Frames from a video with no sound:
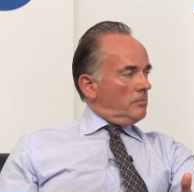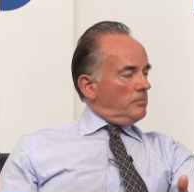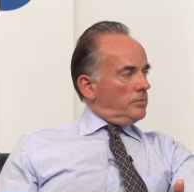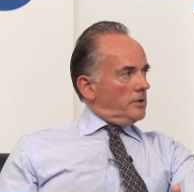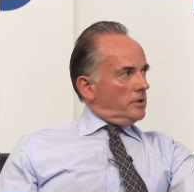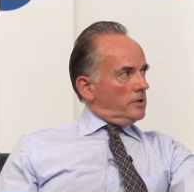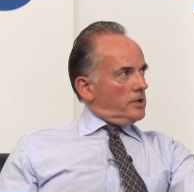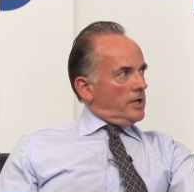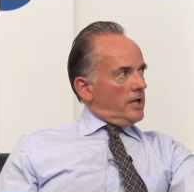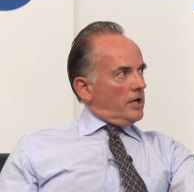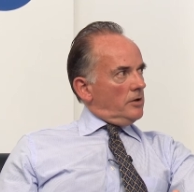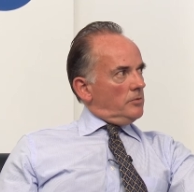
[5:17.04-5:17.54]

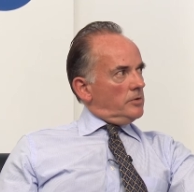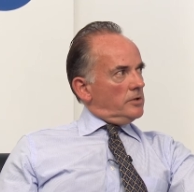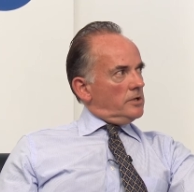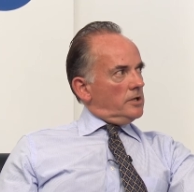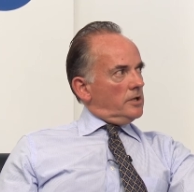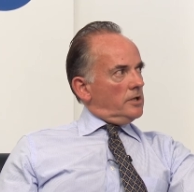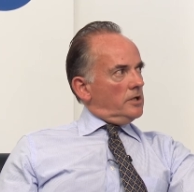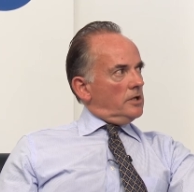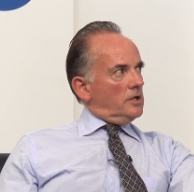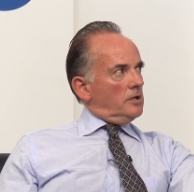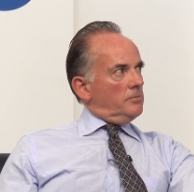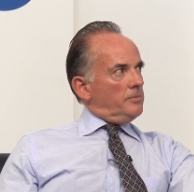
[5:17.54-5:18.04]
But now we're
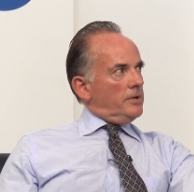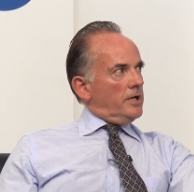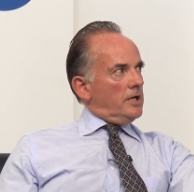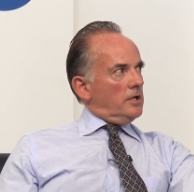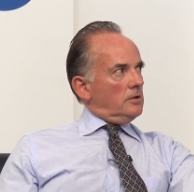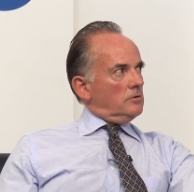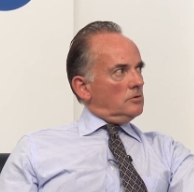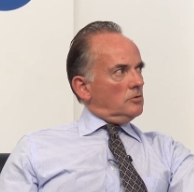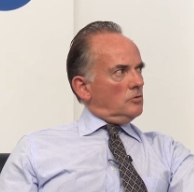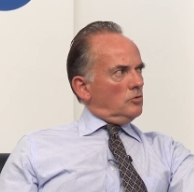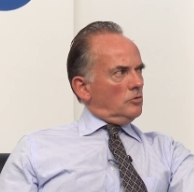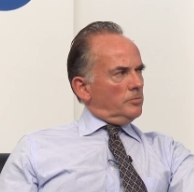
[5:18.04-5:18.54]
thinking
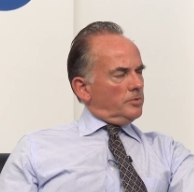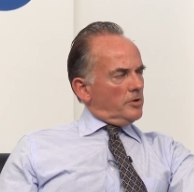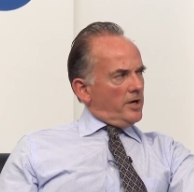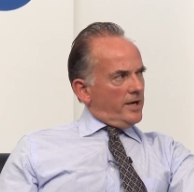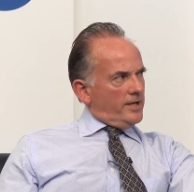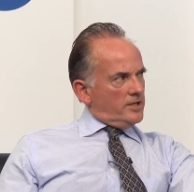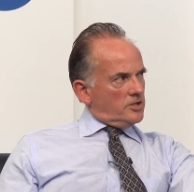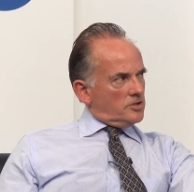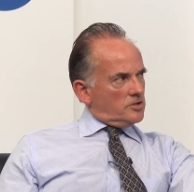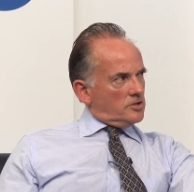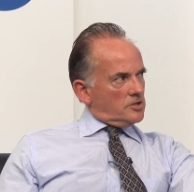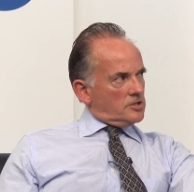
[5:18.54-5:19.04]
about the
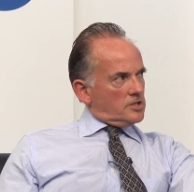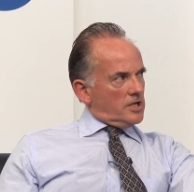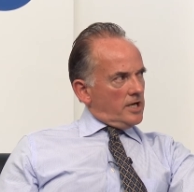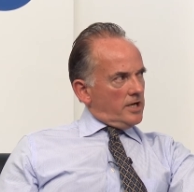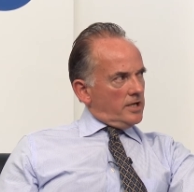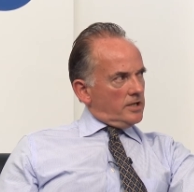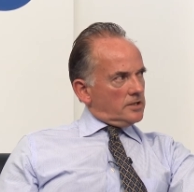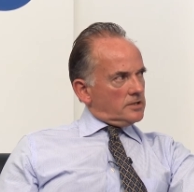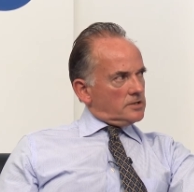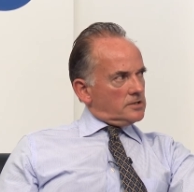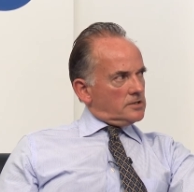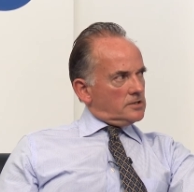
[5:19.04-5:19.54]
corporation
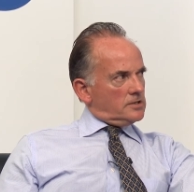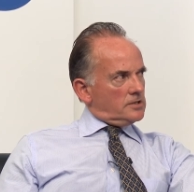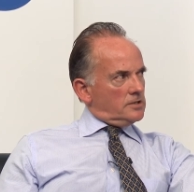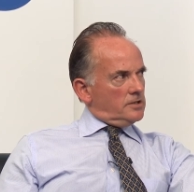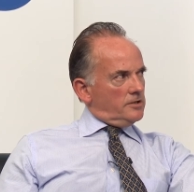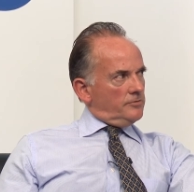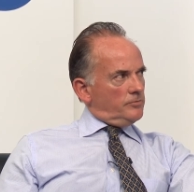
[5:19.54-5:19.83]
tax.